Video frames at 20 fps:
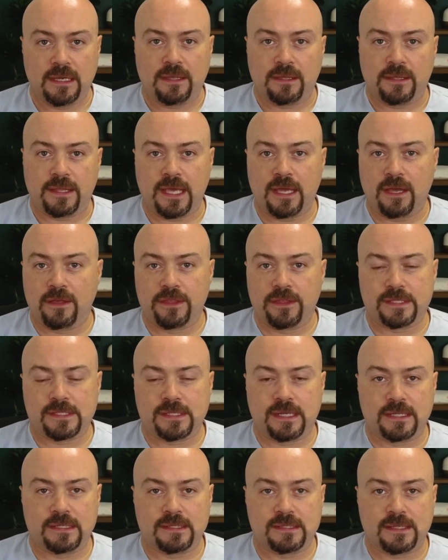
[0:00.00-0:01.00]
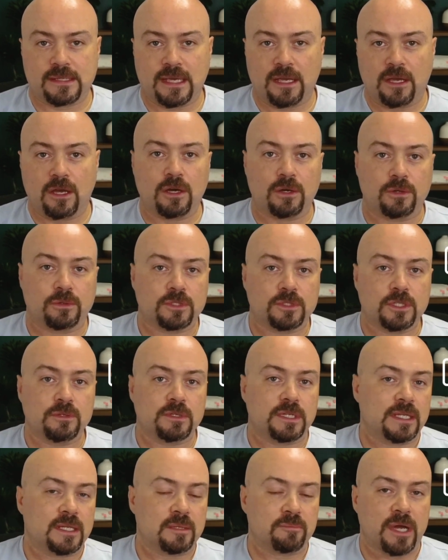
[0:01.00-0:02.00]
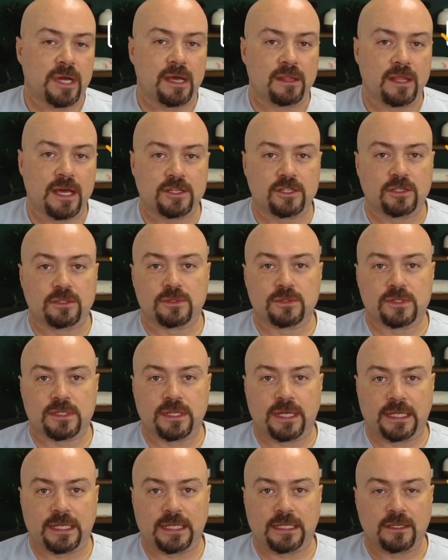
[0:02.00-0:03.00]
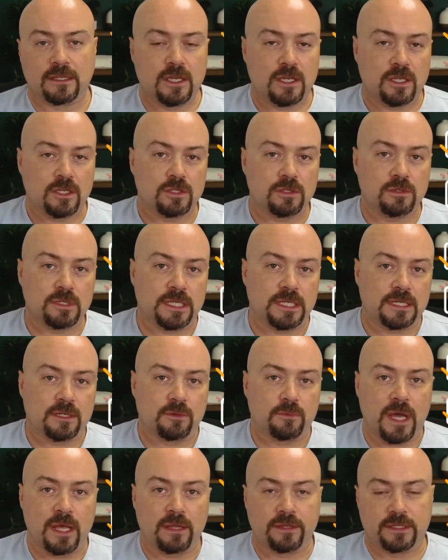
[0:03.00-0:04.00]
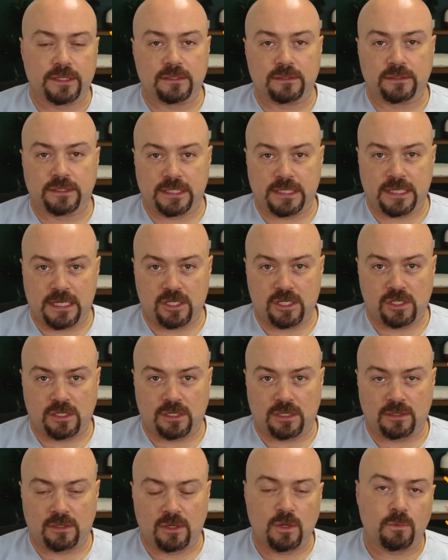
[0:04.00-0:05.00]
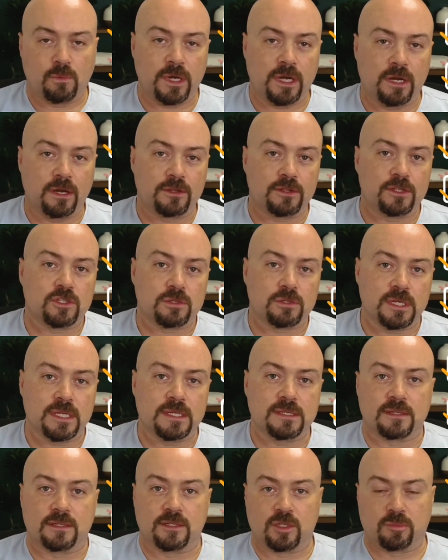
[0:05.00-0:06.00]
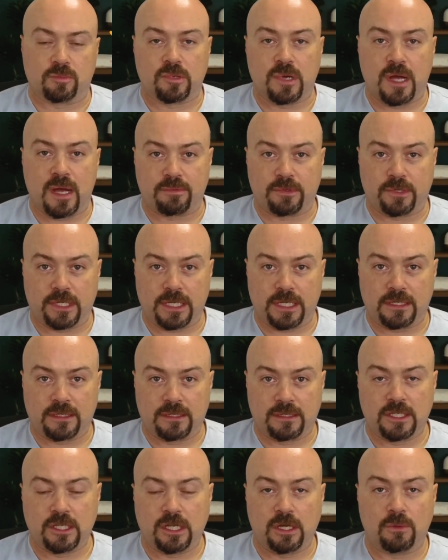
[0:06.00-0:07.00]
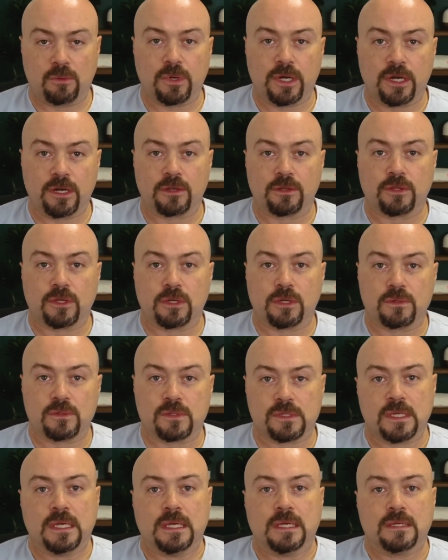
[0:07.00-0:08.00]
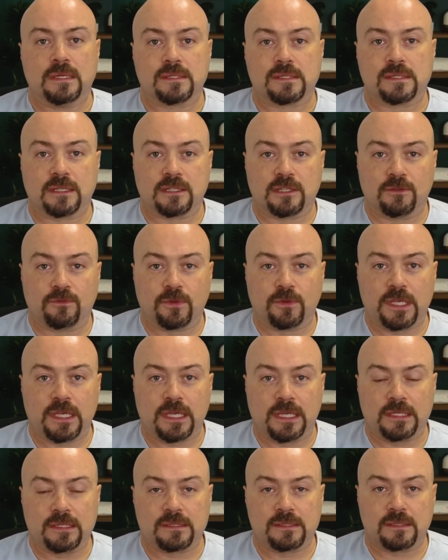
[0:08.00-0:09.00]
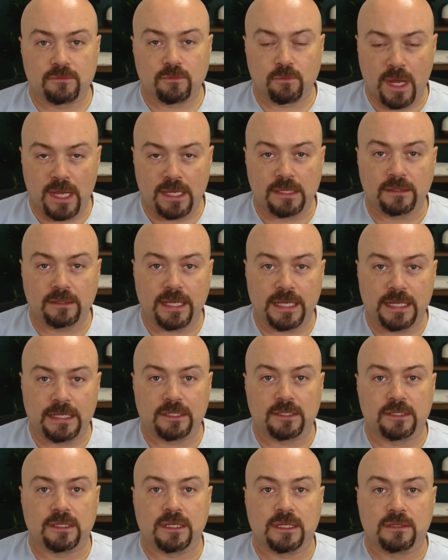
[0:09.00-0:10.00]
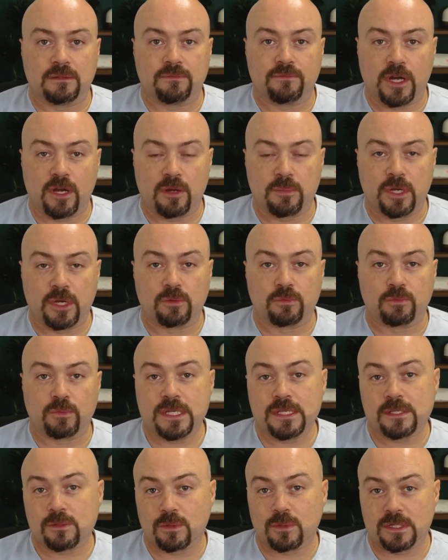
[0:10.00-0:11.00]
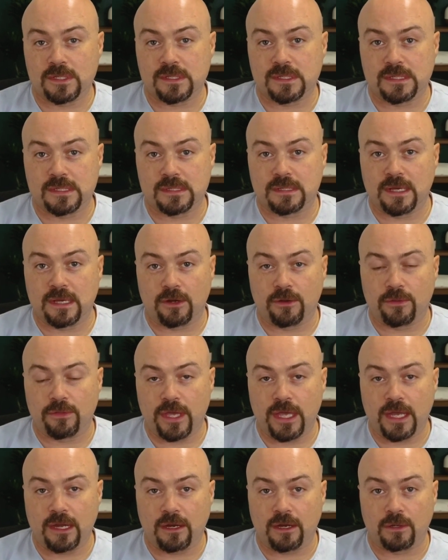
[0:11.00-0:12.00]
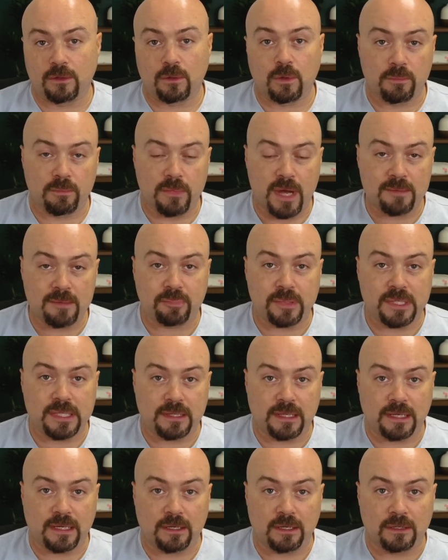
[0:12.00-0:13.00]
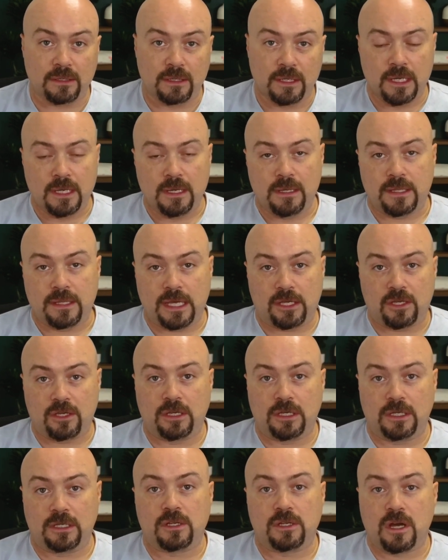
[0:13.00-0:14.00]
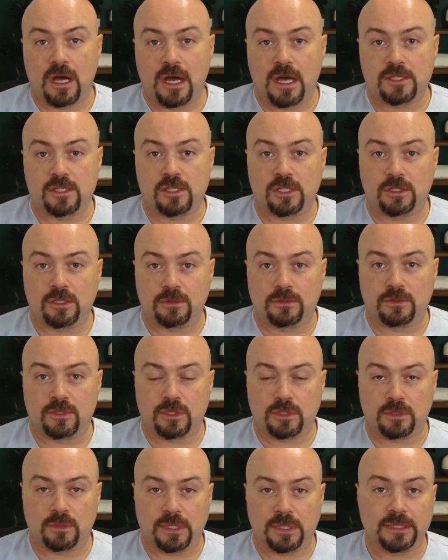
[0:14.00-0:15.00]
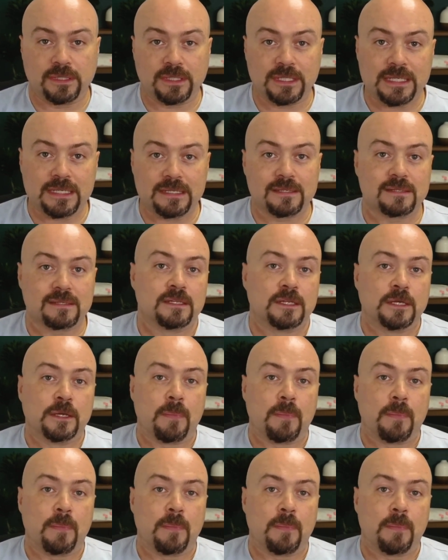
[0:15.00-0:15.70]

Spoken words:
they all of a sudden say, oh, you need a biological study. You need a wetland delineation. Where are the trees on your property? What are those significant regulated environmental resources that are there or might be there that could cause you to at least